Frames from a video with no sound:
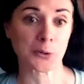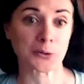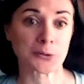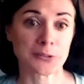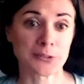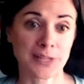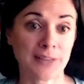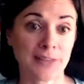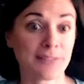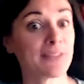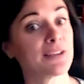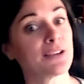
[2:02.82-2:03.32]

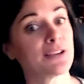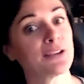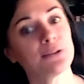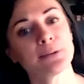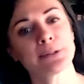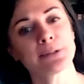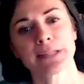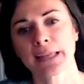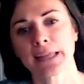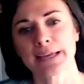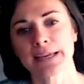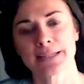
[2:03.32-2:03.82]
yet that you
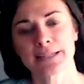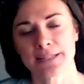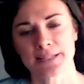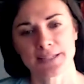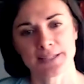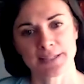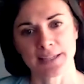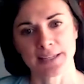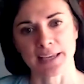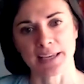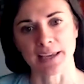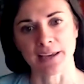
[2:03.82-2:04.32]
would like to
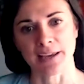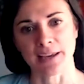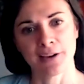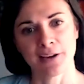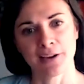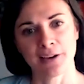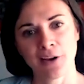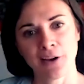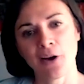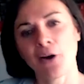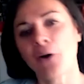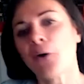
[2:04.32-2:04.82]
see?
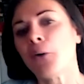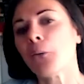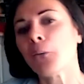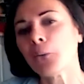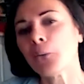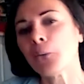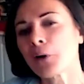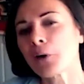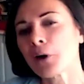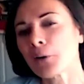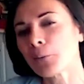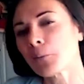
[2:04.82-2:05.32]

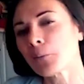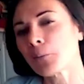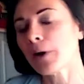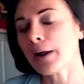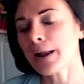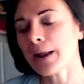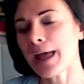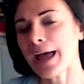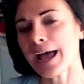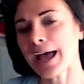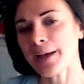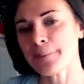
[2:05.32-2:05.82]
Or what
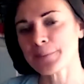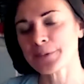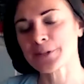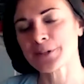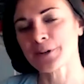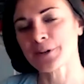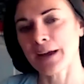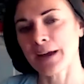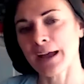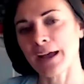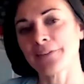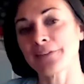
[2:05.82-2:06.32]
apps
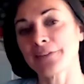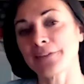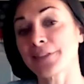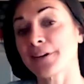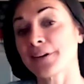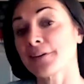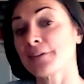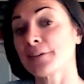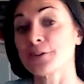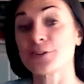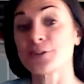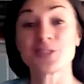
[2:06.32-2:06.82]
are out
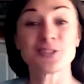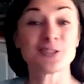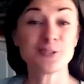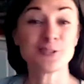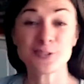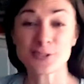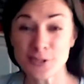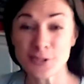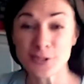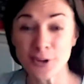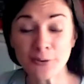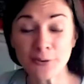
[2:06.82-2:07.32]
there that you
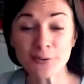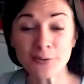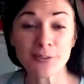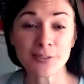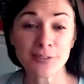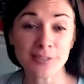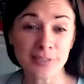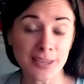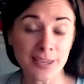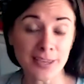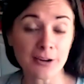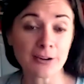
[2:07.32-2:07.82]
don't
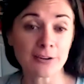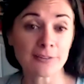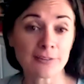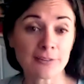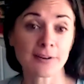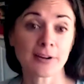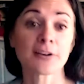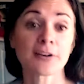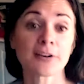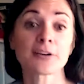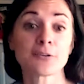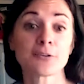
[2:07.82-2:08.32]
think are
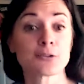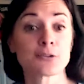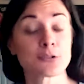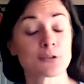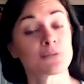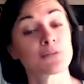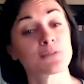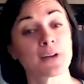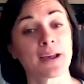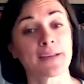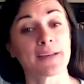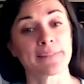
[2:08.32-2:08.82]
very
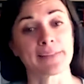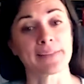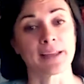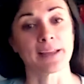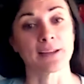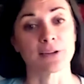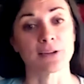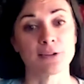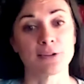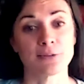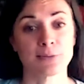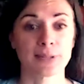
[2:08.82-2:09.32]
user-friendly
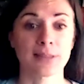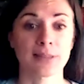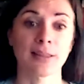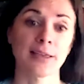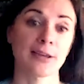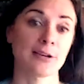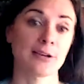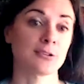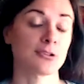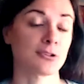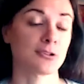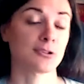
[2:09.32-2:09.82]
and you would
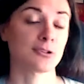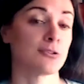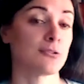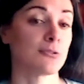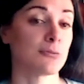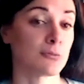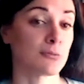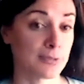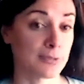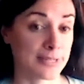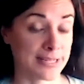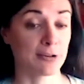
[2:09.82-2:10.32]
like to
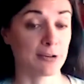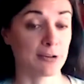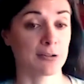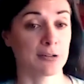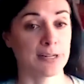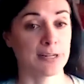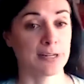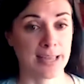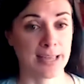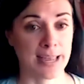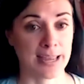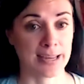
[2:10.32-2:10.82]

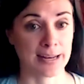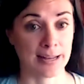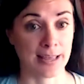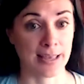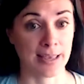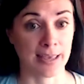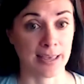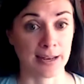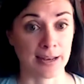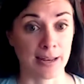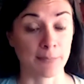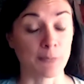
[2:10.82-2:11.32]
recreate
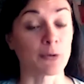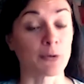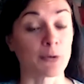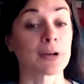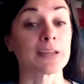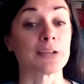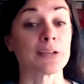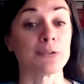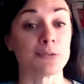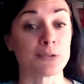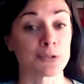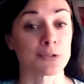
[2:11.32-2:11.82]
in a more
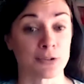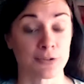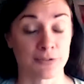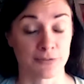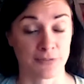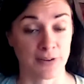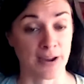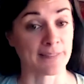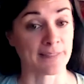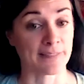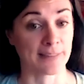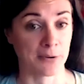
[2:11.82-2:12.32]

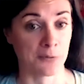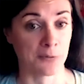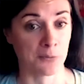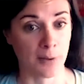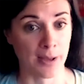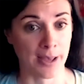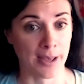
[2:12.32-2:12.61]
user-friendly way?